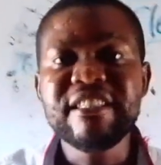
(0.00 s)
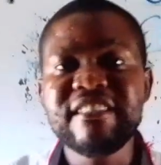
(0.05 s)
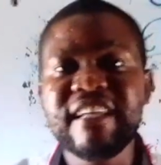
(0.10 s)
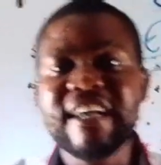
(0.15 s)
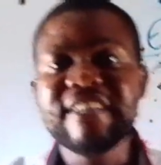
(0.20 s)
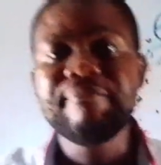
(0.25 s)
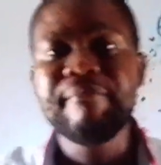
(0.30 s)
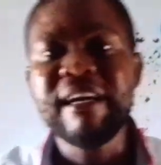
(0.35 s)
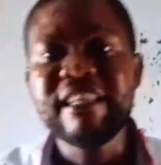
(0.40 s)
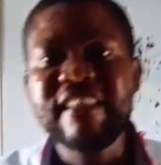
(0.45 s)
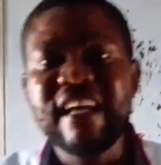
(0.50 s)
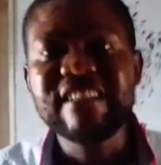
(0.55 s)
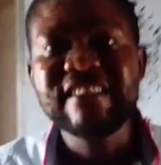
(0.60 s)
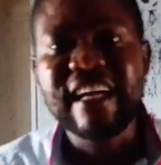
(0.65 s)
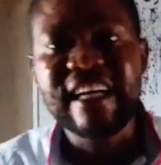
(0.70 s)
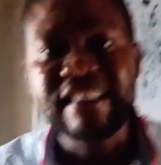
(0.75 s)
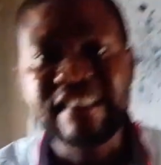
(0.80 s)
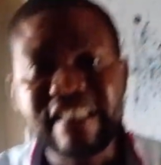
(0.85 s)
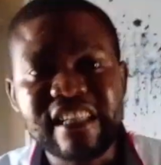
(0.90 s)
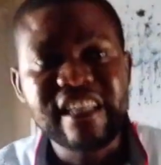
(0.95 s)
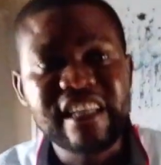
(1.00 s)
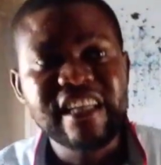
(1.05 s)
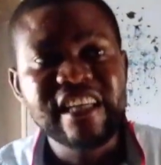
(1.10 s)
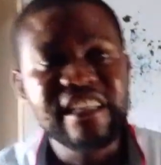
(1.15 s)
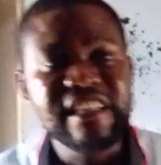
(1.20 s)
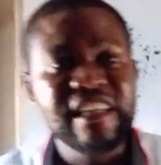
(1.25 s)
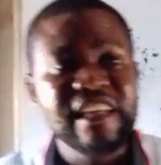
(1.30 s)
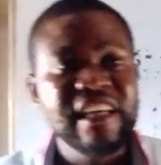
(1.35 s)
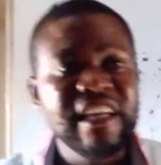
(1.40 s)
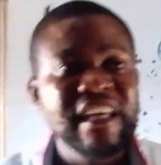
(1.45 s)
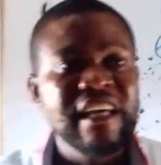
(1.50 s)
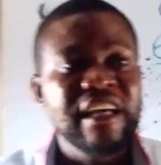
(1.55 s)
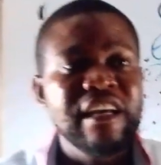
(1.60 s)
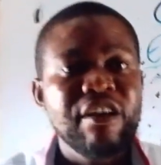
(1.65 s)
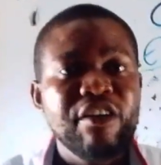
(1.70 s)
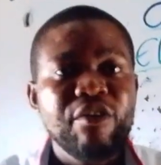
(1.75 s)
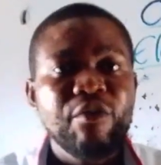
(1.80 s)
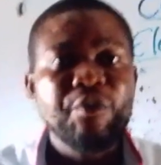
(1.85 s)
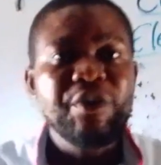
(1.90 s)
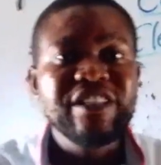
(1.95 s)
means that metals are seen
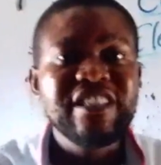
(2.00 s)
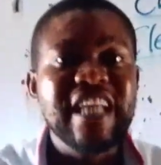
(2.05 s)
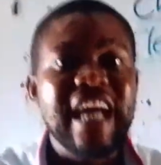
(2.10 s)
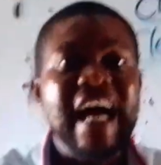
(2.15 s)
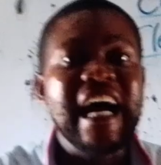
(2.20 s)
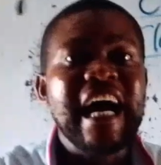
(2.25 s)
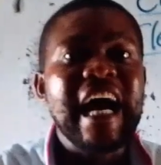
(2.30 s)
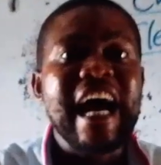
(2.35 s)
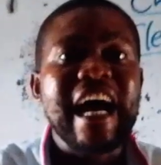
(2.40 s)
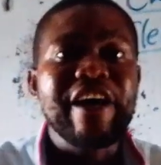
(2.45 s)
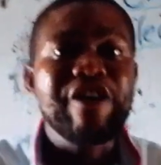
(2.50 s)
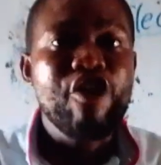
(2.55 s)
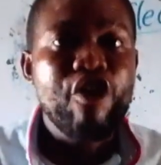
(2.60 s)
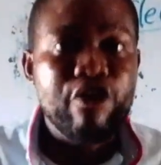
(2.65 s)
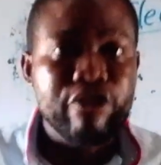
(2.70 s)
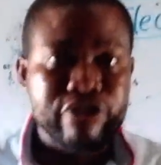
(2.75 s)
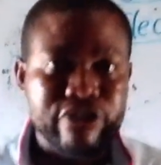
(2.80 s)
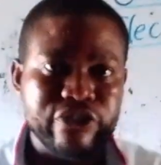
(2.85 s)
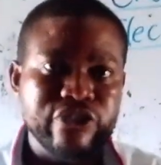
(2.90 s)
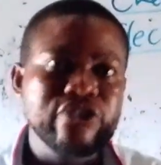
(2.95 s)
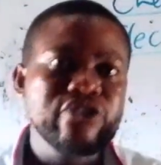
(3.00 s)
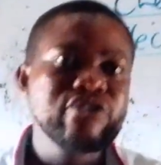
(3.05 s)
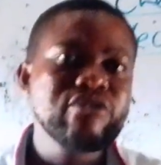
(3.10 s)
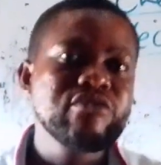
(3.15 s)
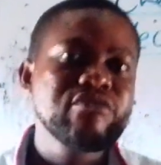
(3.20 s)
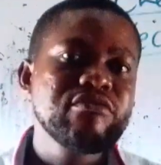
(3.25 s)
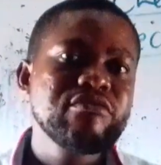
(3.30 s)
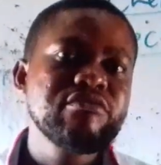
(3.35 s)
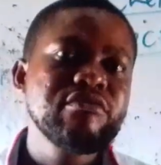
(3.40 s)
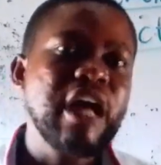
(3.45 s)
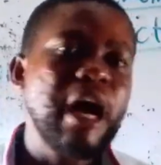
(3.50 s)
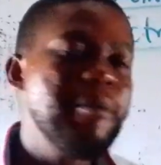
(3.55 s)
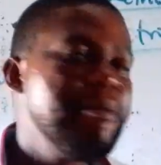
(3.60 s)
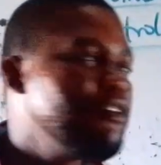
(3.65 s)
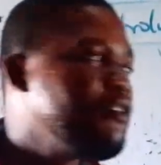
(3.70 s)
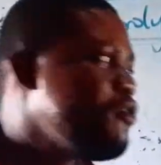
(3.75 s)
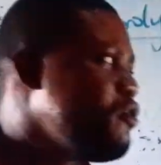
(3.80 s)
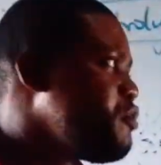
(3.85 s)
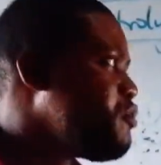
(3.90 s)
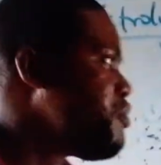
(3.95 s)
with their ions. Are
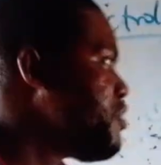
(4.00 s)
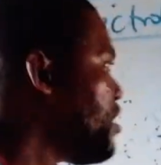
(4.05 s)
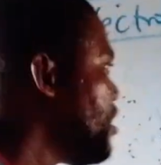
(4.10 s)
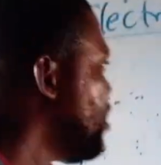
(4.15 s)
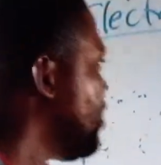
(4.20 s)
we good?